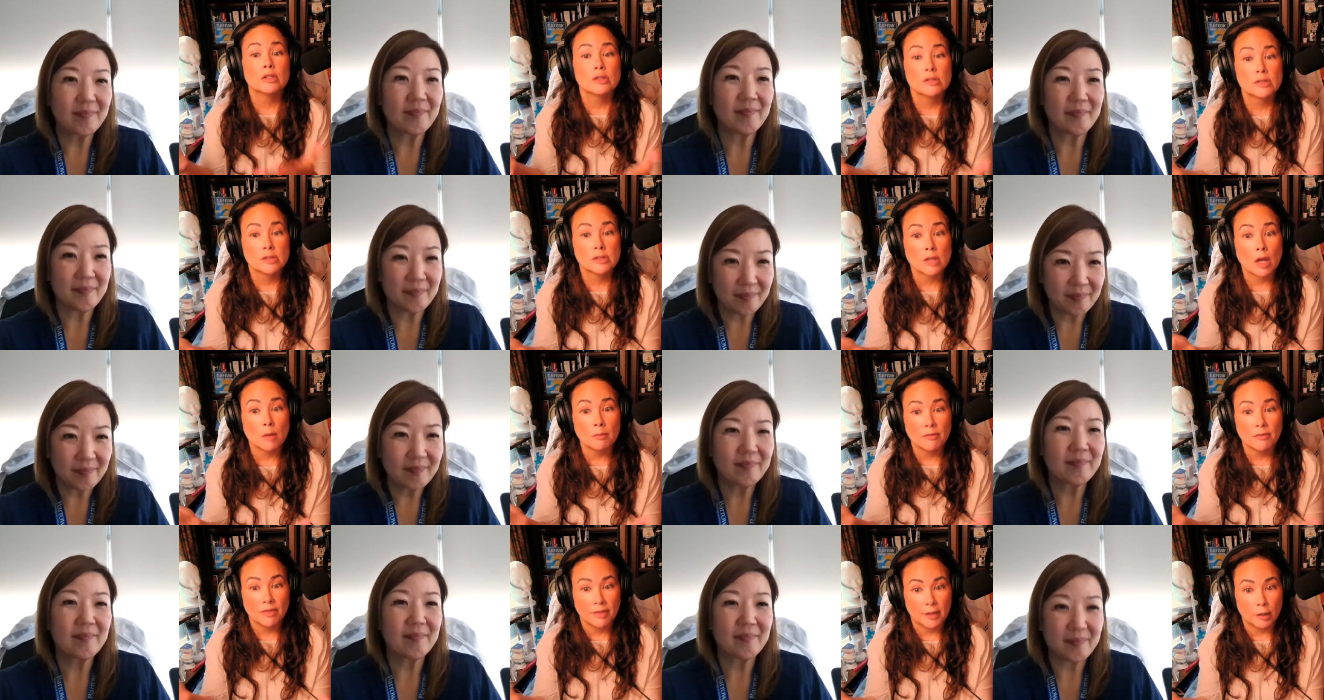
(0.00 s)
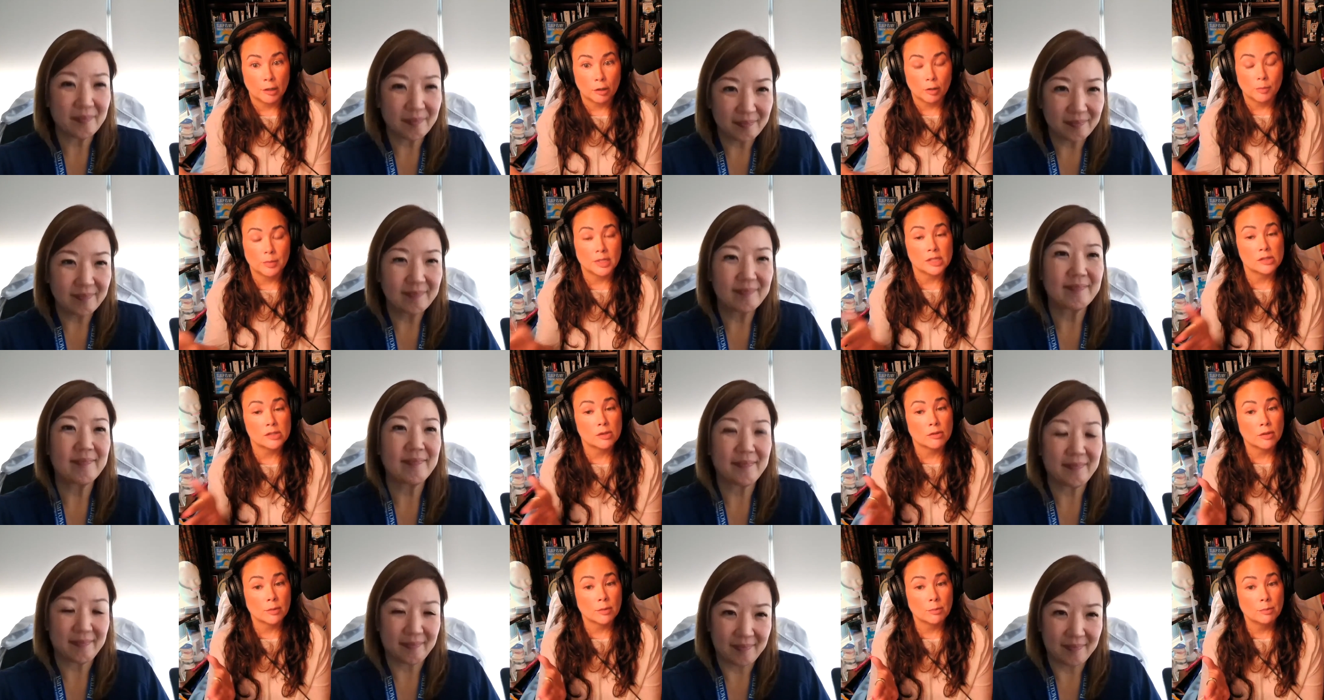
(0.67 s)
Speaker 1: some therapy.
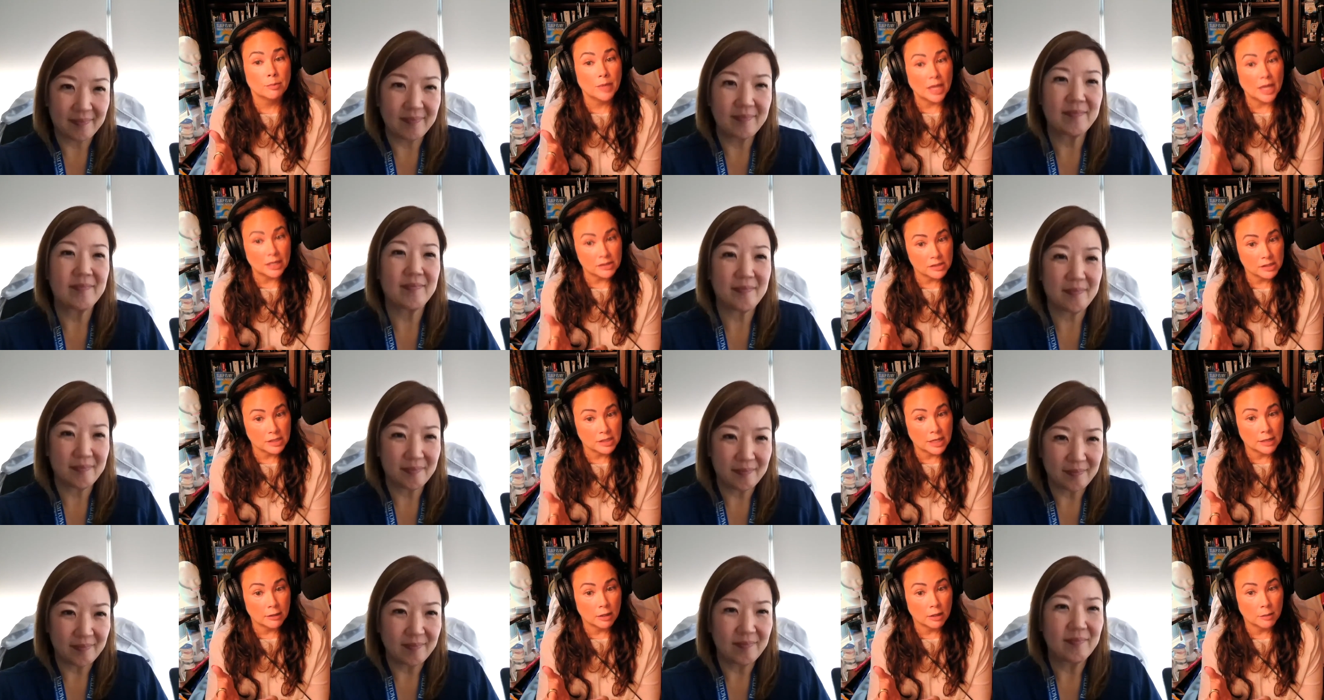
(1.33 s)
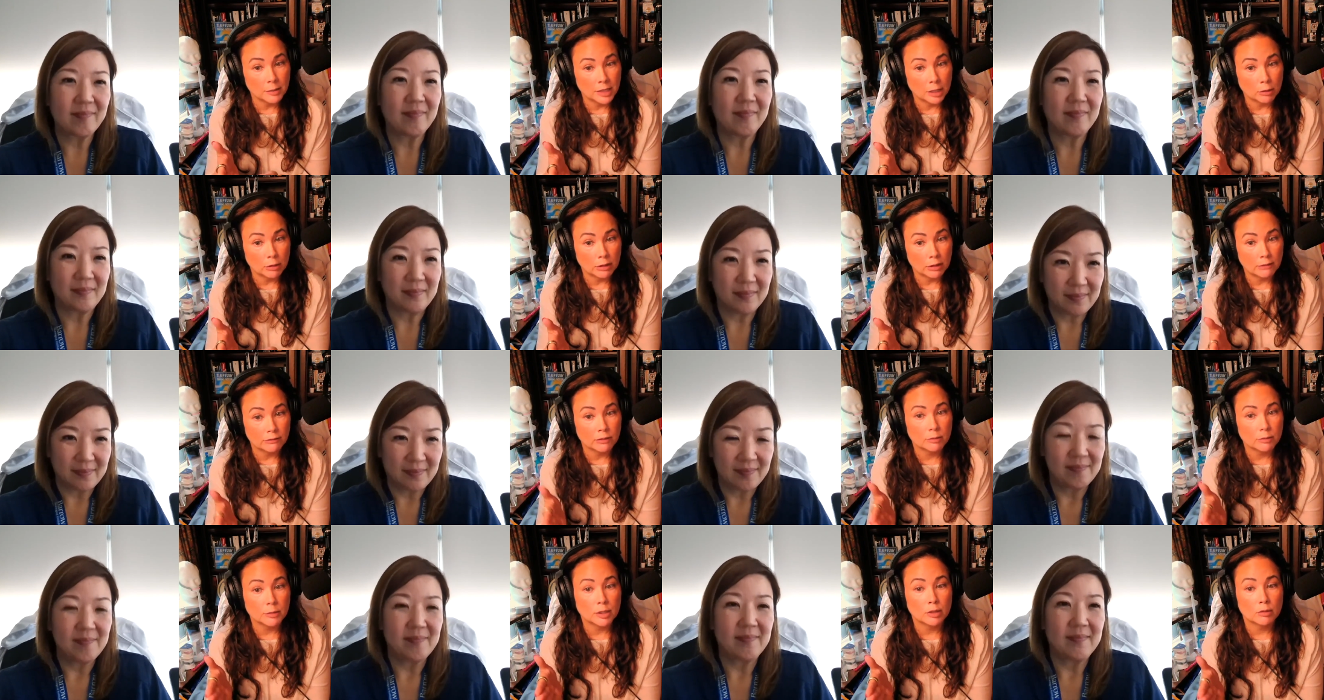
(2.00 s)
So the best data I'm hearing
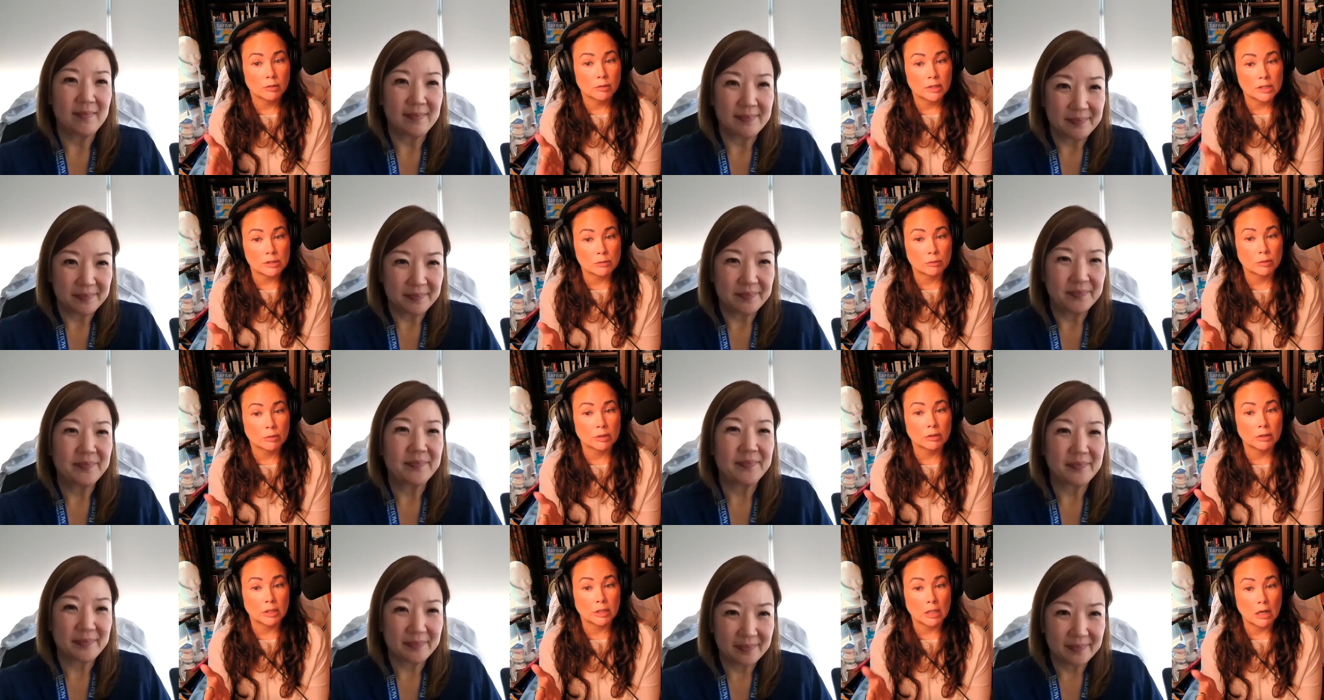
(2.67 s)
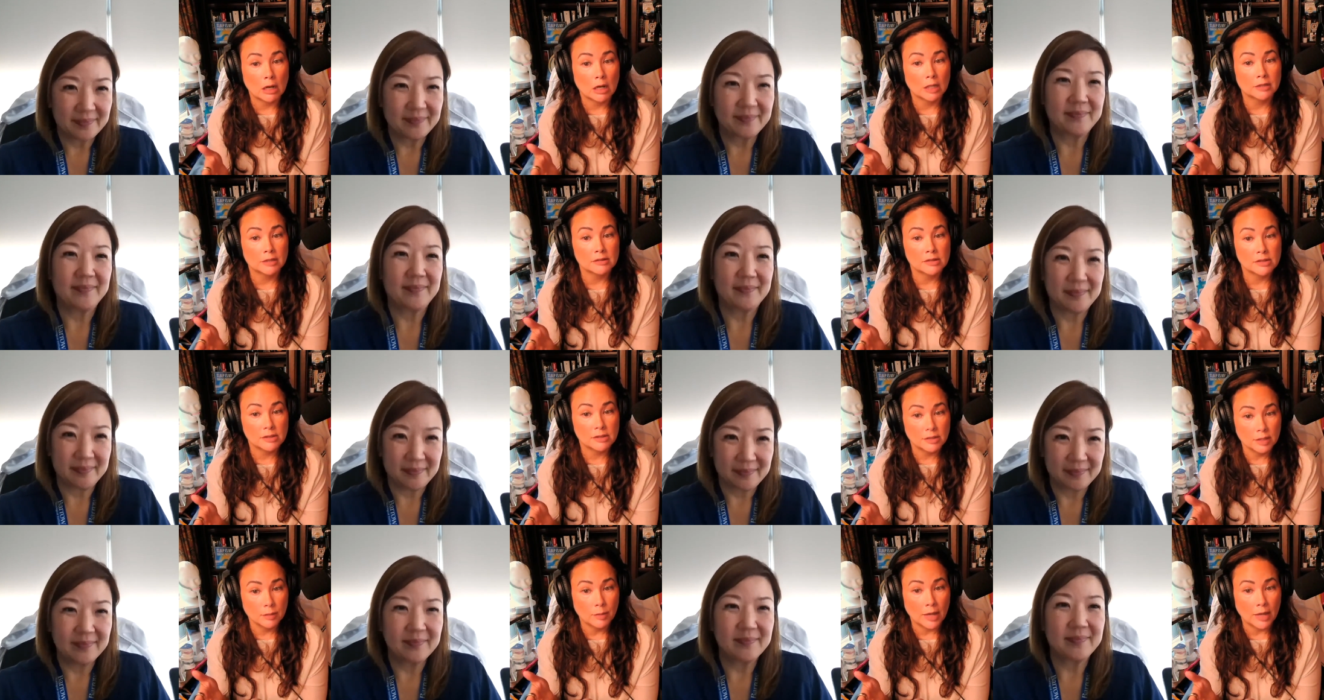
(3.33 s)
from you is really on
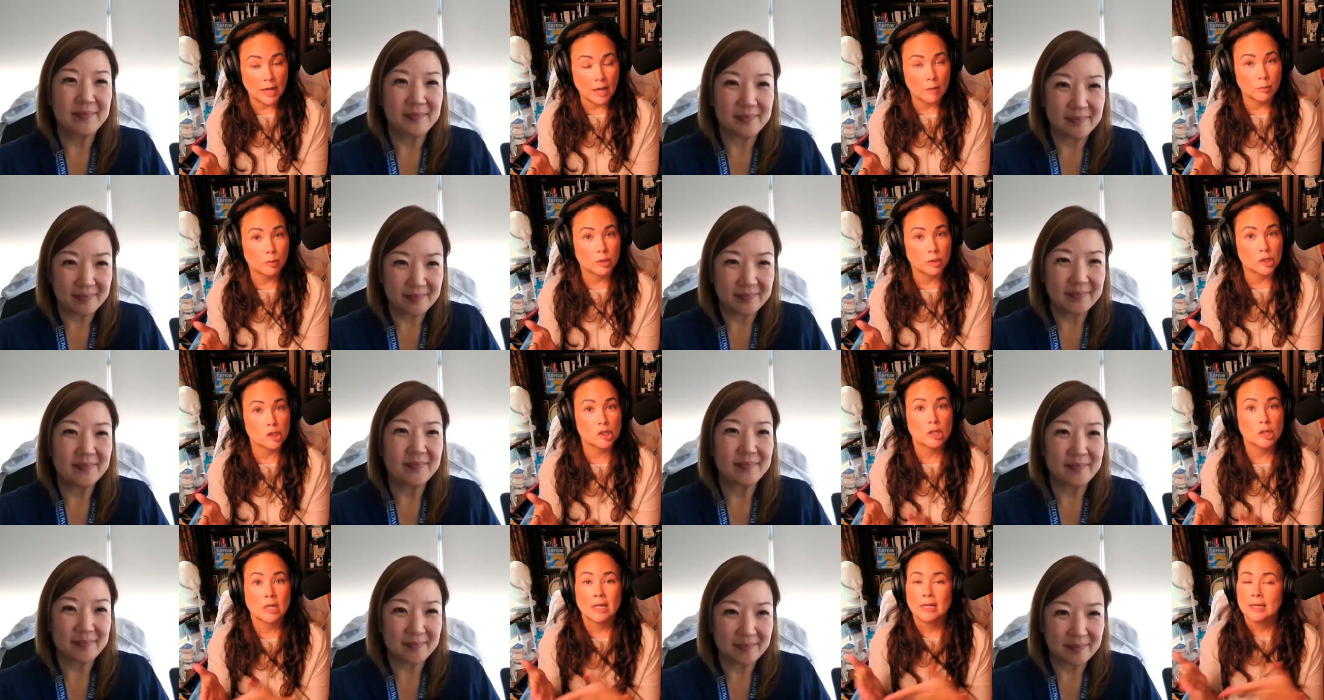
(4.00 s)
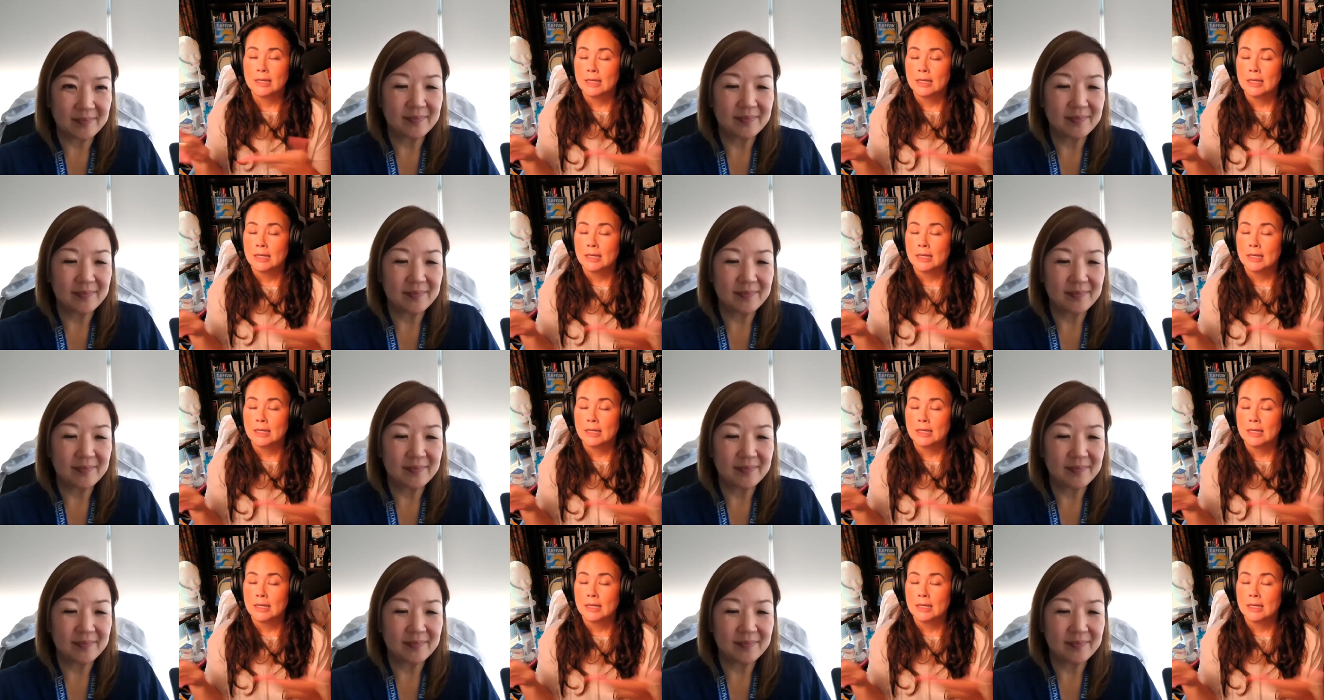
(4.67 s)
CPAP, which